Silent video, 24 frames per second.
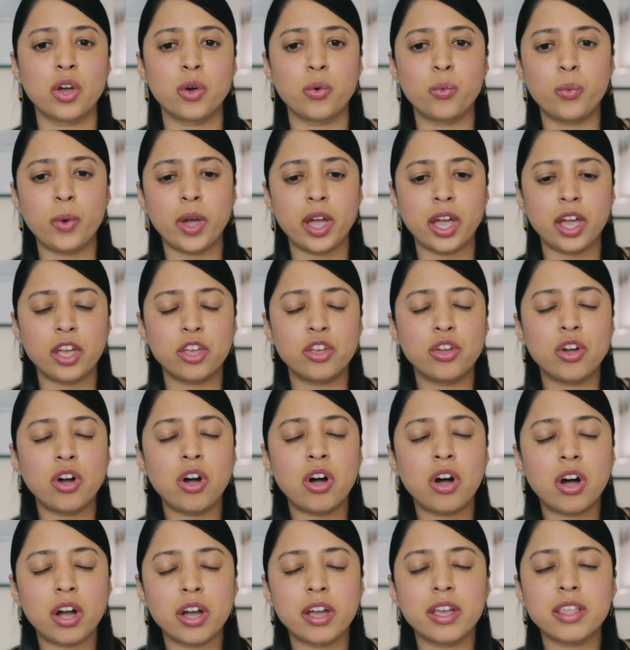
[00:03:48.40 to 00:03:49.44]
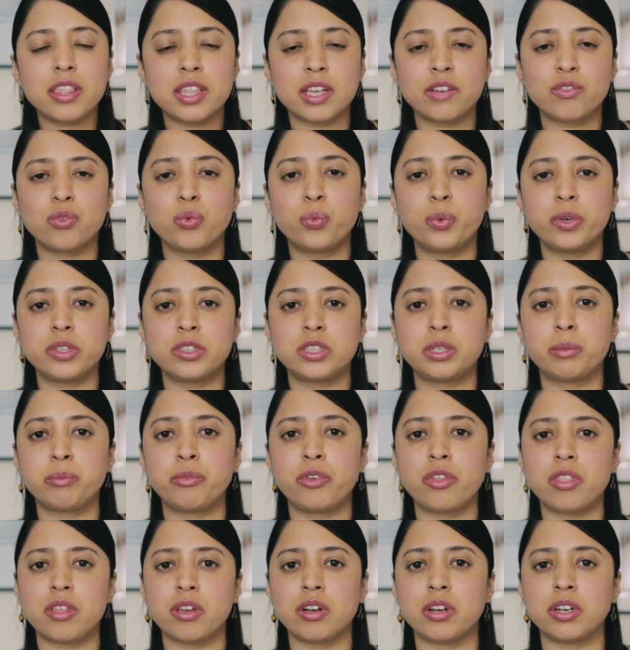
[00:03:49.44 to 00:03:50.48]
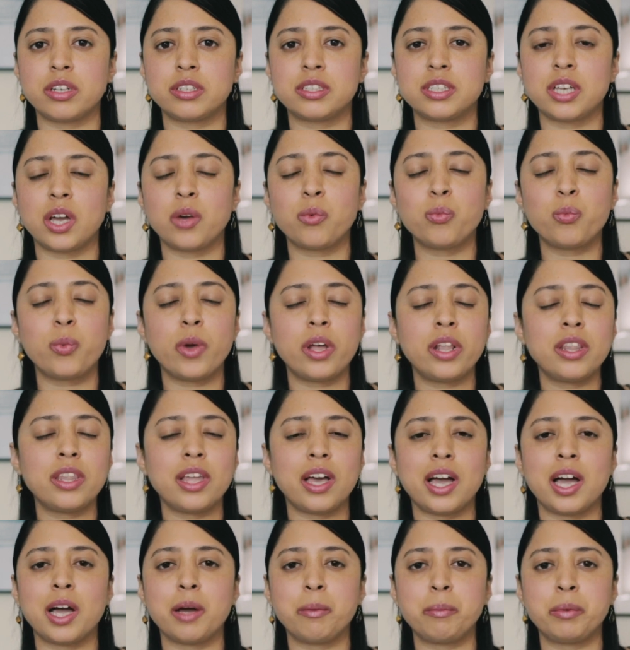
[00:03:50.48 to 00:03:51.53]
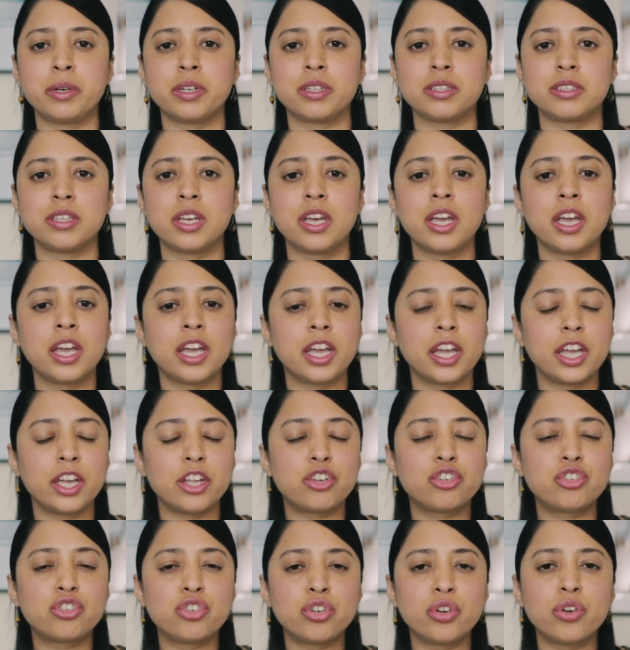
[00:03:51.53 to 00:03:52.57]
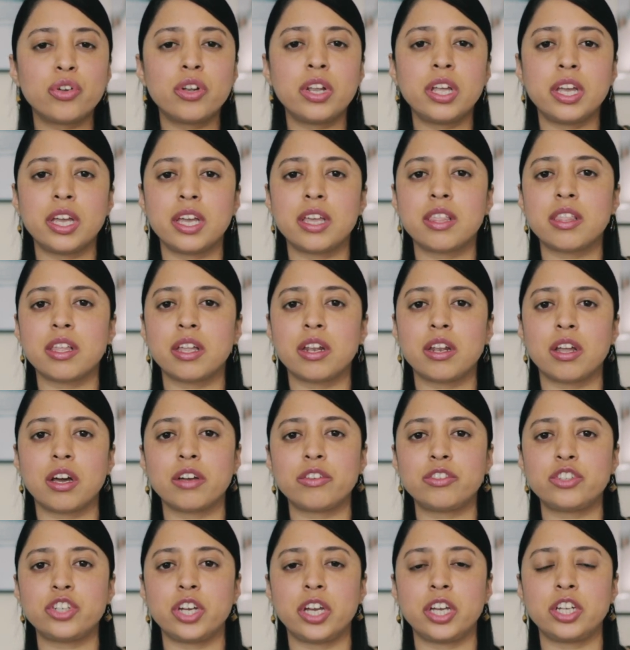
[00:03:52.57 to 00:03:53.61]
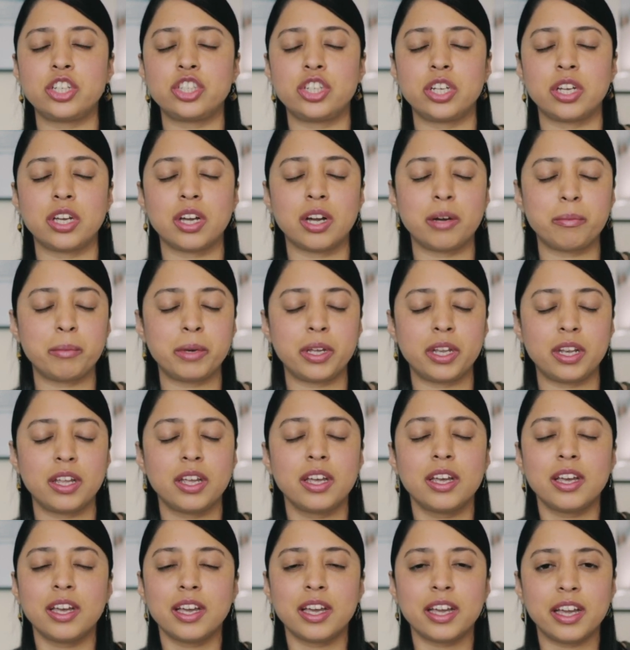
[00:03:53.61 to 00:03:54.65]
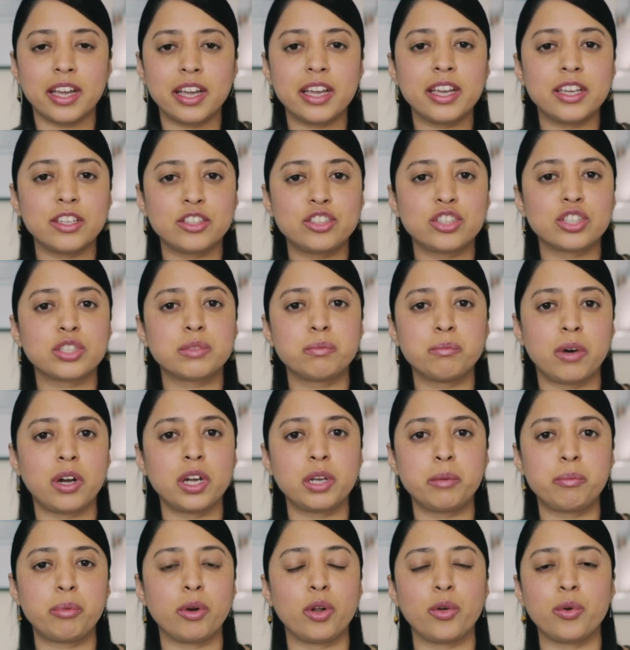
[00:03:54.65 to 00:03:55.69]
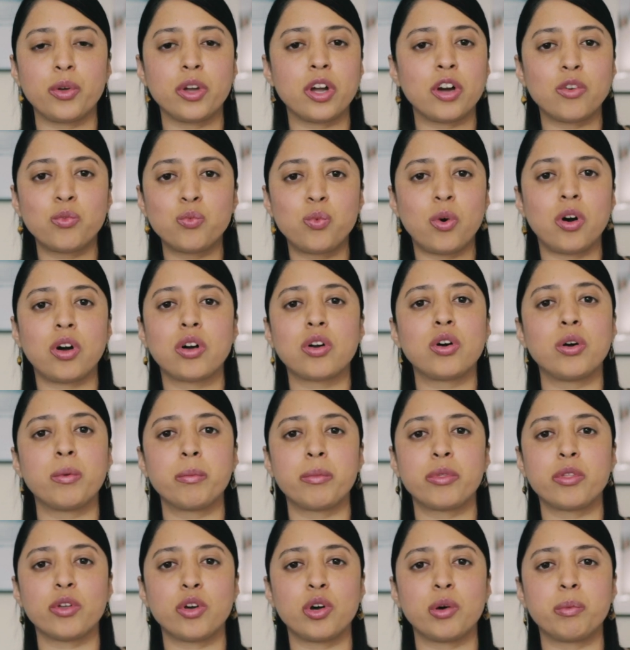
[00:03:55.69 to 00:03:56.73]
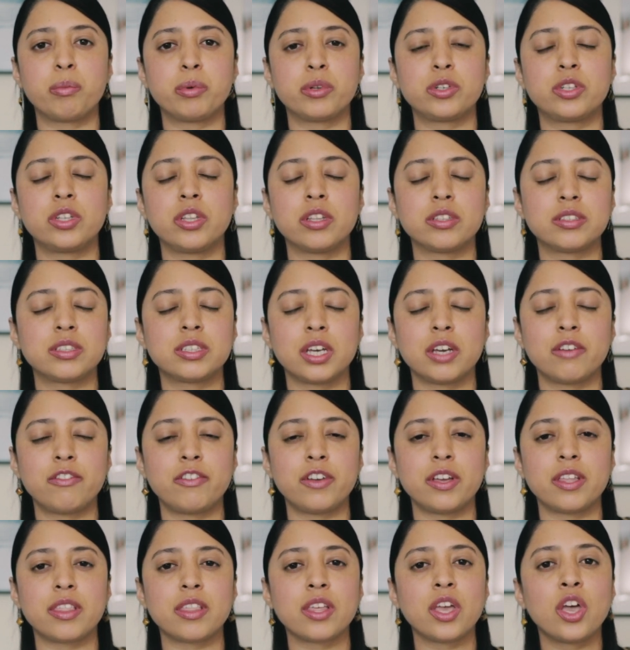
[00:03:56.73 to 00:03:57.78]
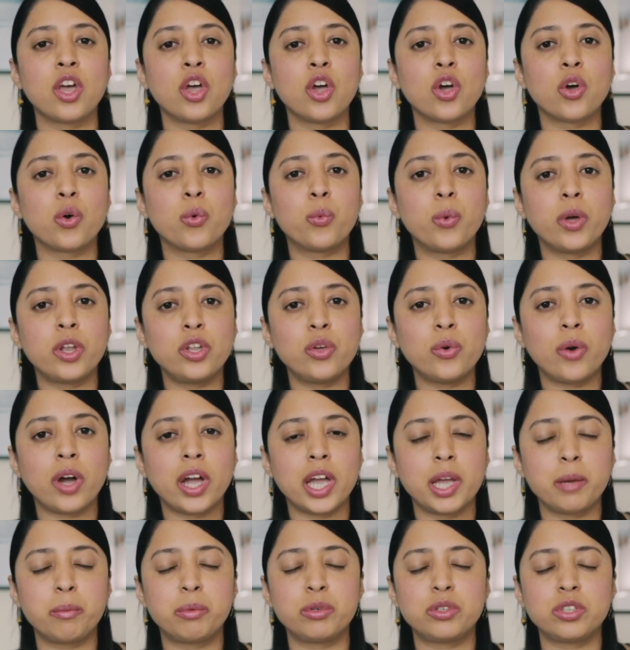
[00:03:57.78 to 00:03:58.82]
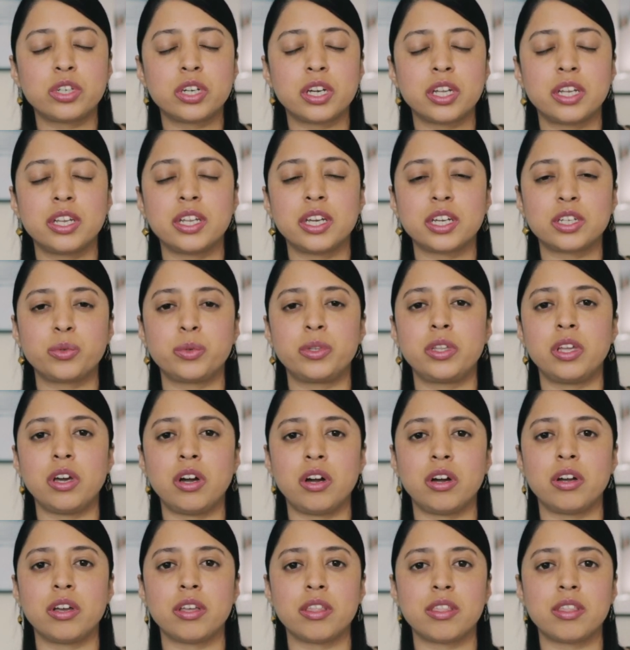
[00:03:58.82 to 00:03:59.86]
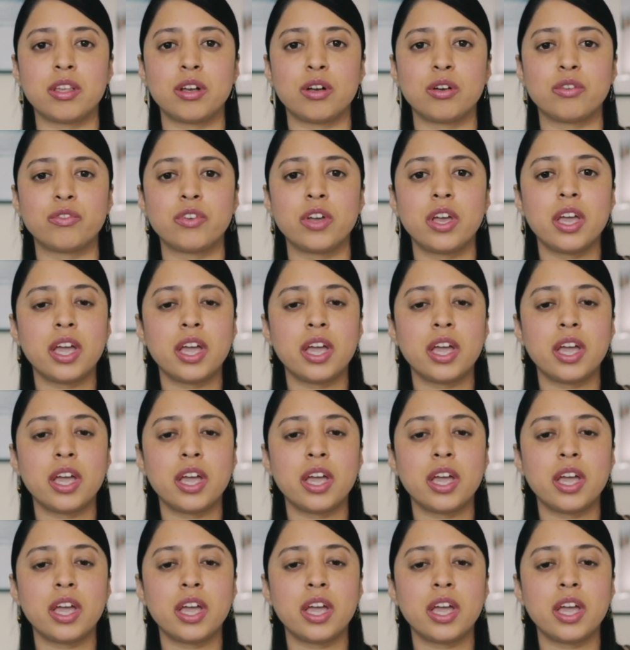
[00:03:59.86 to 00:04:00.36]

where your higher self wisdom resides. And when that happens, it truly is life-changing. I mean, it is just mind-blowing of what comes up to the surface when you are able to connect with your higher self.